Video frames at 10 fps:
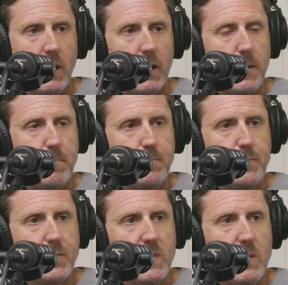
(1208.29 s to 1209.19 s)
but
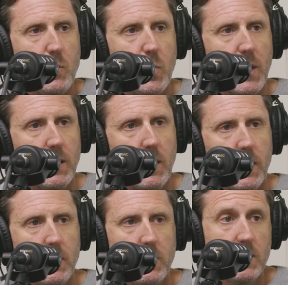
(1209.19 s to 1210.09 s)

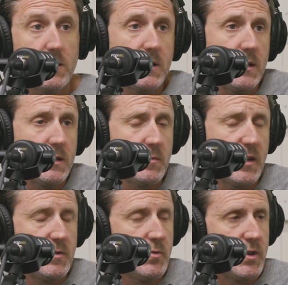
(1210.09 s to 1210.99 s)
I just think
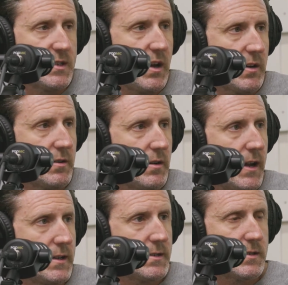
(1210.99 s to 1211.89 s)
sometimes U.S. soccer
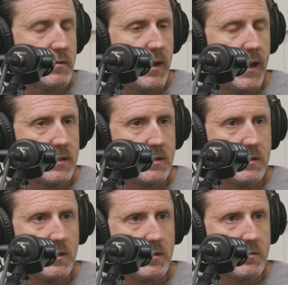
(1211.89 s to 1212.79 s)
has
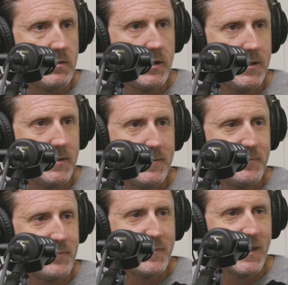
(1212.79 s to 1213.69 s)
these. I
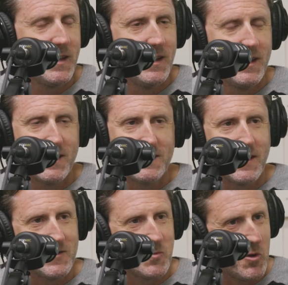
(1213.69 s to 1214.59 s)

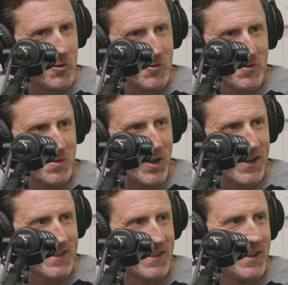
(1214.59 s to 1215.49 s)
say this with all due
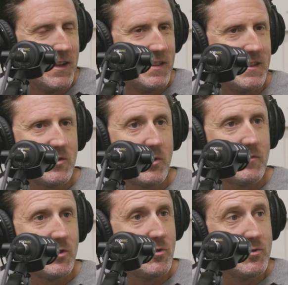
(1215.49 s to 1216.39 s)
respect. These sort
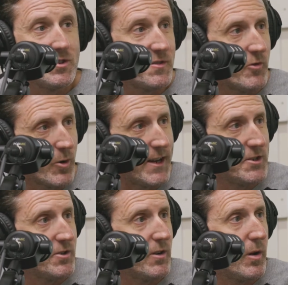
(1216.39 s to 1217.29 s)
of delusions of
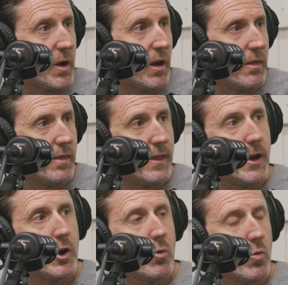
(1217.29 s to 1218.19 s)
grandeur about
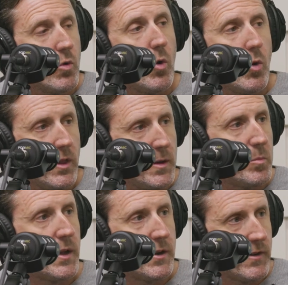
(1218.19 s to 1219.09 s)
their role in
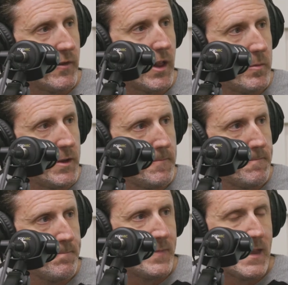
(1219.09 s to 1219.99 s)
player development.
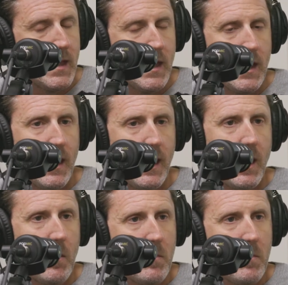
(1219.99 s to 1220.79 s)
And